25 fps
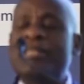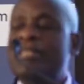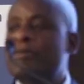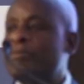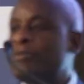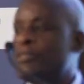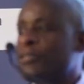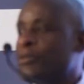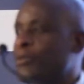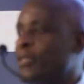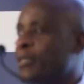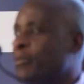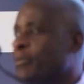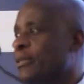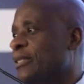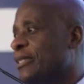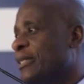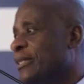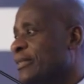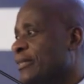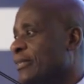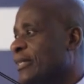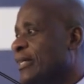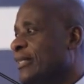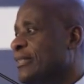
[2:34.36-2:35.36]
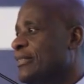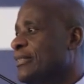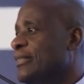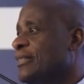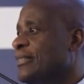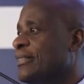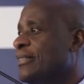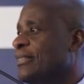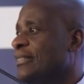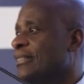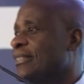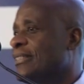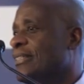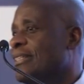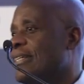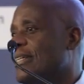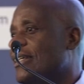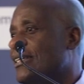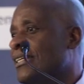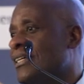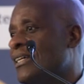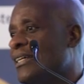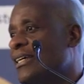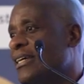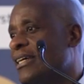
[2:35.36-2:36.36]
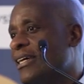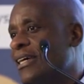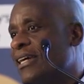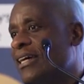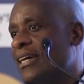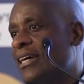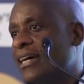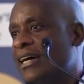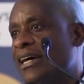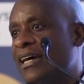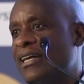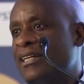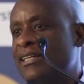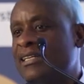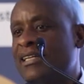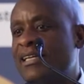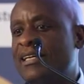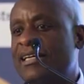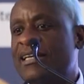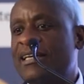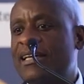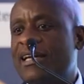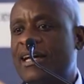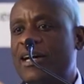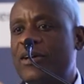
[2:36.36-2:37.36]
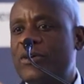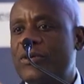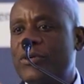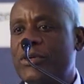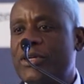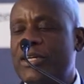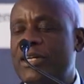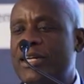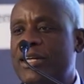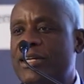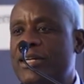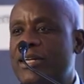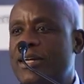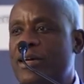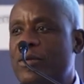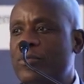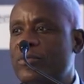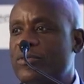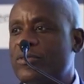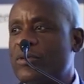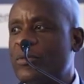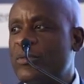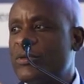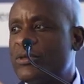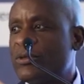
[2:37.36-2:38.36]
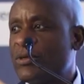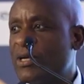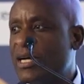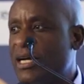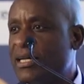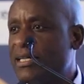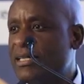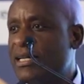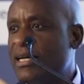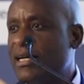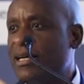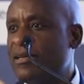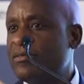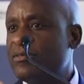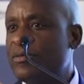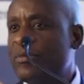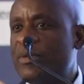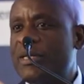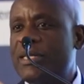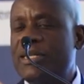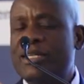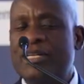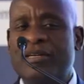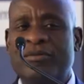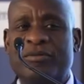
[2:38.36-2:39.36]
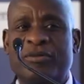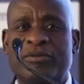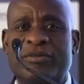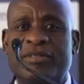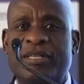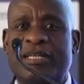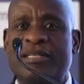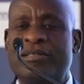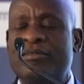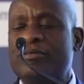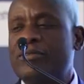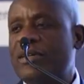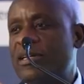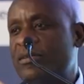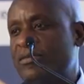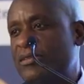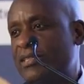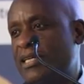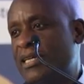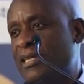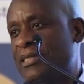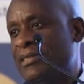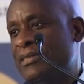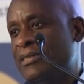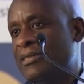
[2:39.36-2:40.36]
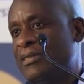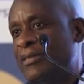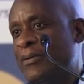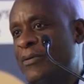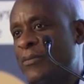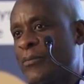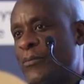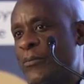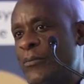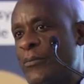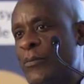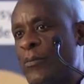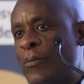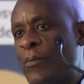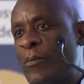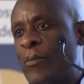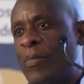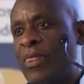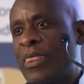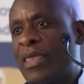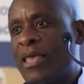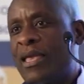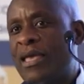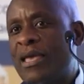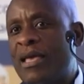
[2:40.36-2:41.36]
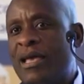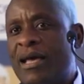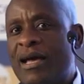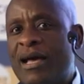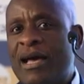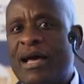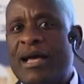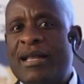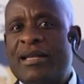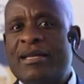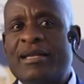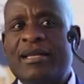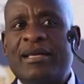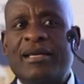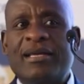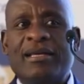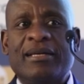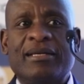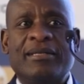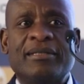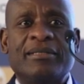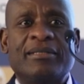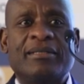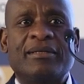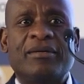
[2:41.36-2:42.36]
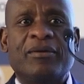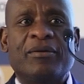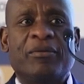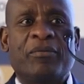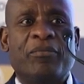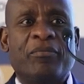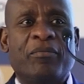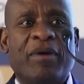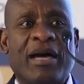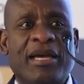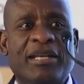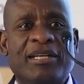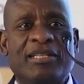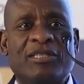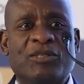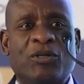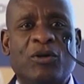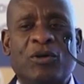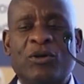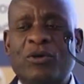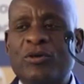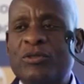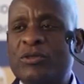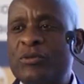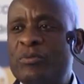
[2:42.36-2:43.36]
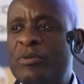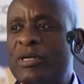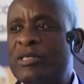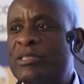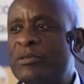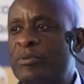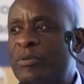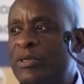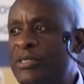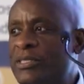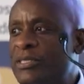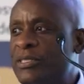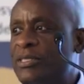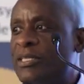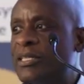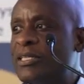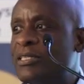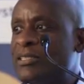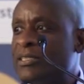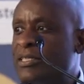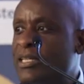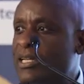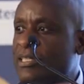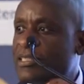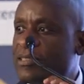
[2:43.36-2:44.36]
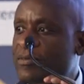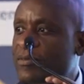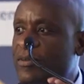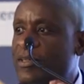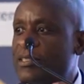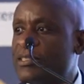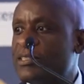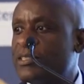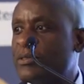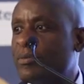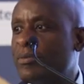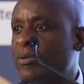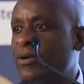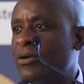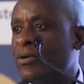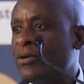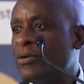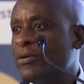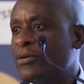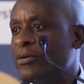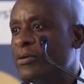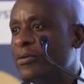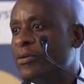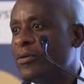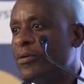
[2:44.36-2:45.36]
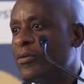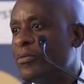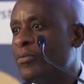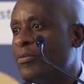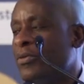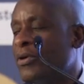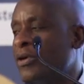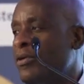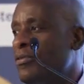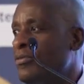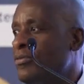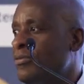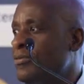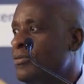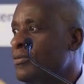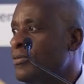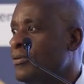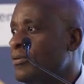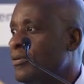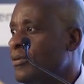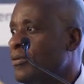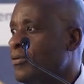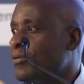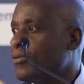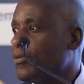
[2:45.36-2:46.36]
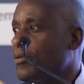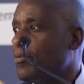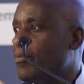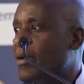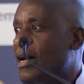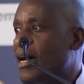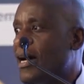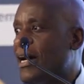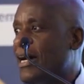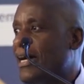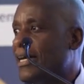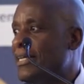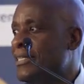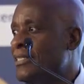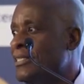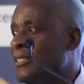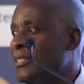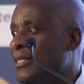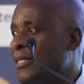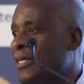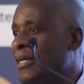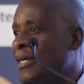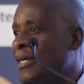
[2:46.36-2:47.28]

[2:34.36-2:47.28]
name is Willy Mutenza. And I originally come from Uganda. I've been here for 35 years. And mine is not going to be a speech. It's just a very small brief from my heart.